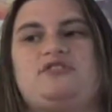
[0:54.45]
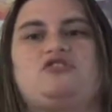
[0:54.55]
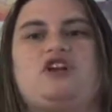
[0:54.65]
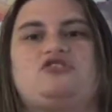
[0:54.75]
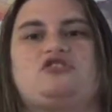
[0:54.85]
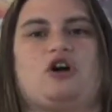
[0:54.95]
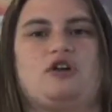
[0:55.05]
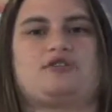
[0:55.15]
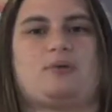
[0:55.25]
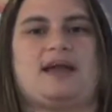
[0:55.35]
such as
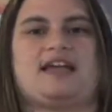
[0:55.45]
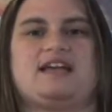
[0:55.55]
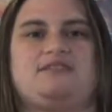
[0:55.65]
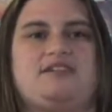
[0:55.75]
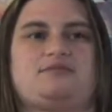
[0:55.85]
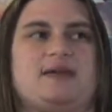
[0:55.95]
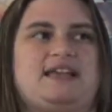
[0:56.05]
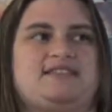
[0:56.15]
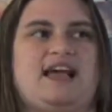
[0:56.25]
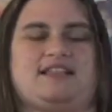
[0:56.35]
Earthquake, this
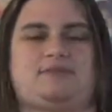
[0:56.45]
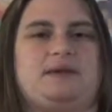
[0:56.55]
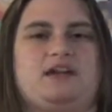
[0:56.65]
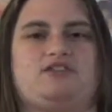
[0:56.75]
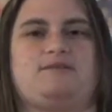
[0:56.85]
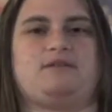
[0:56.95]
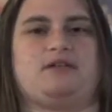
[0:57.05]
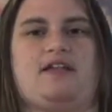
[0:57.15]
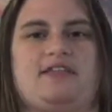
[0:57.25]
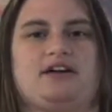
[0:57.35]
makes sense, because if you're
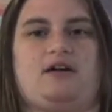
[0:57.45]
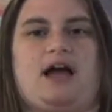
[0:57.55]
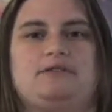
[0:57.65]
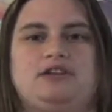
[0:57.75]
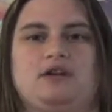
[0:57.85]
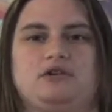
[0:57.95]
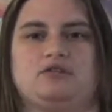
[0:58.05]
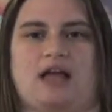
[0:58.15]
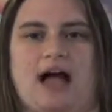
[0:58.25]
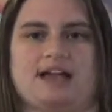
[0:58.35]
not on the ground,
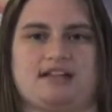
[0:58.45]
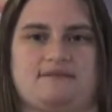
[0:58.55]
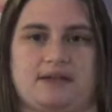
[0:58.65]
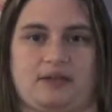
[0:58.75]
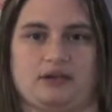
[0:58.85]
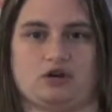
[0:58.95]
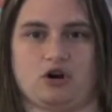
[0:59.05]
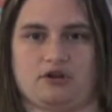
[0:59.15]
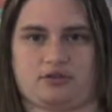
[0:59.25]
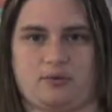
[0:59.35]
you're not going to feel an
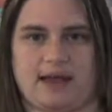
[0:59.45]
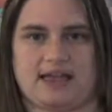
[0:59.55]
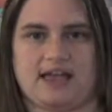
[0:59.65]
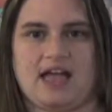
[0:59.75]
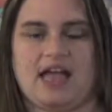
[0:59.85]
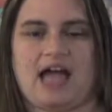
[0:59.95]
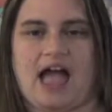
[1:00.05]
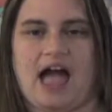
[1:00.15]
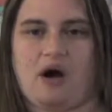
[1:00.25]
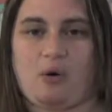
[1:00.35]
earthquake.
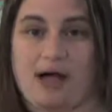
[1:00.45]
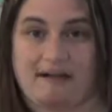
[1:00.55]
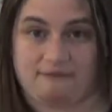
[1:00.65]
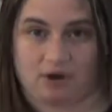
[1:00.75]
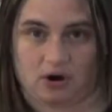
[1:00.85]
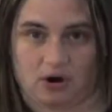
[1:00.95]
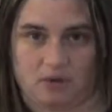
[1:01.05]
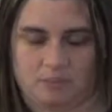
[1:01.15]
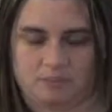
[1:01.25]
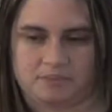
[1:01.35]

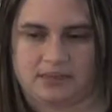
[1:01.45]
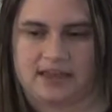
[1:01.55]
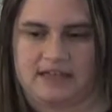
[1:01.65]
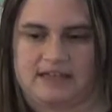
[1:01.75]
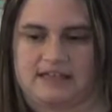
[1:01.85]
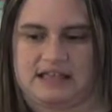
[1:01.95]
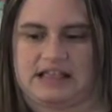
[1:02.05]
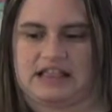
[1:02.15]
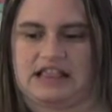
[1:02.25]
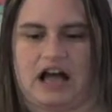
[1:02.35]
However,
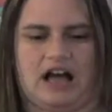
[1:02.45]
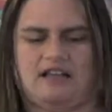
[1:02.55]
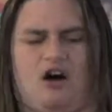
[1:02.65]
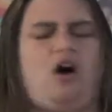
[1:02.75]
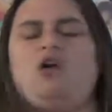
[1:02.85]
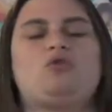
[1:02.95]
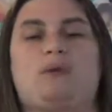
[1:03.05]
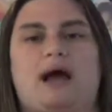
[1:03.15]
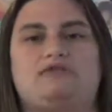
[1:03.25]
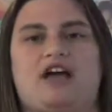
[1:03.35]
not all
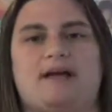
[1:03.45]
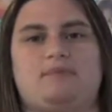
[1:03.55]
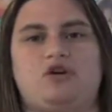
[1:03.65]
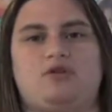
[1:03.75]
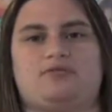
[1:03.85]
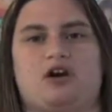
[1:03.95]
ground-type moves